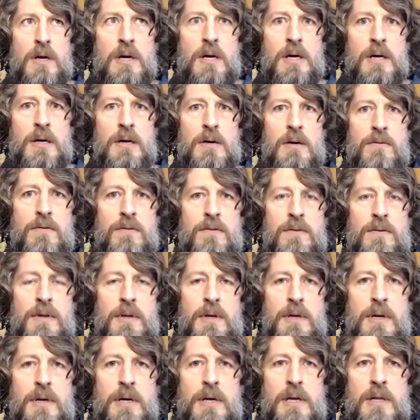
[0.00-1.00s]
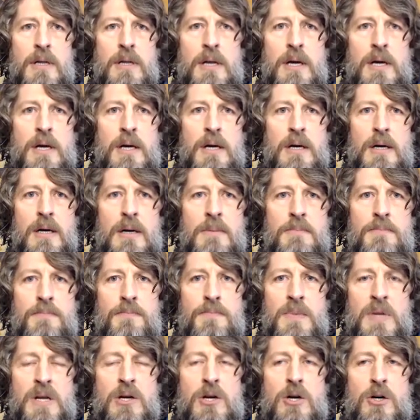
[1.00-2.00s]
of the uh, um,
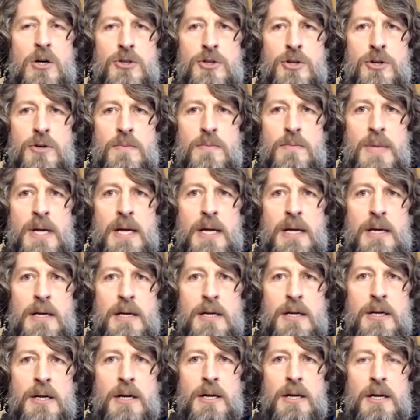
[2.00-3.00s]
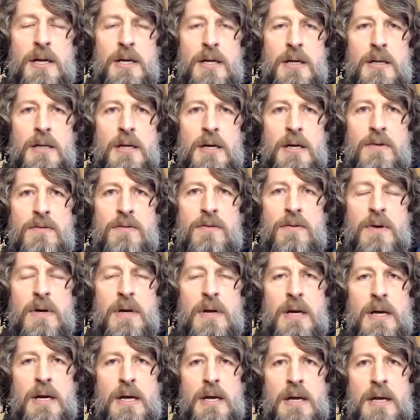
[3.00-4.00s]
cultured meat and, and Aleph,
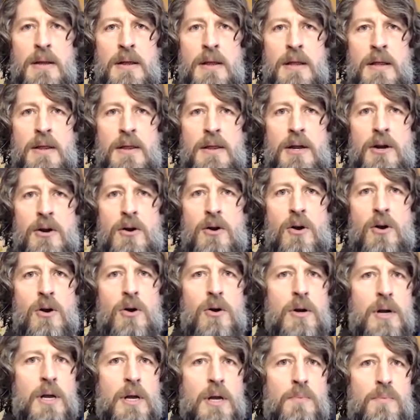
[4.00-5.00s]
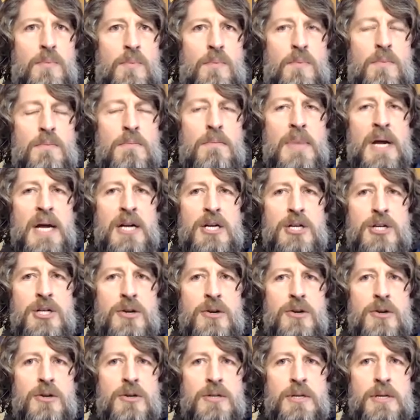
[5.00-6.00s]
there are already
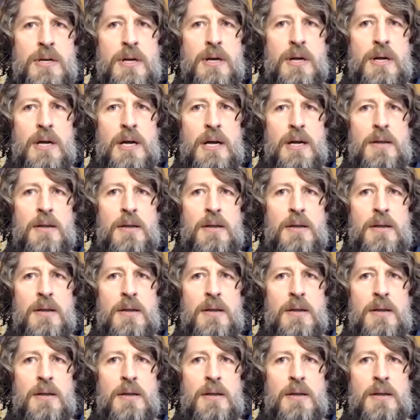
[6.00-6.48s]
measures and, and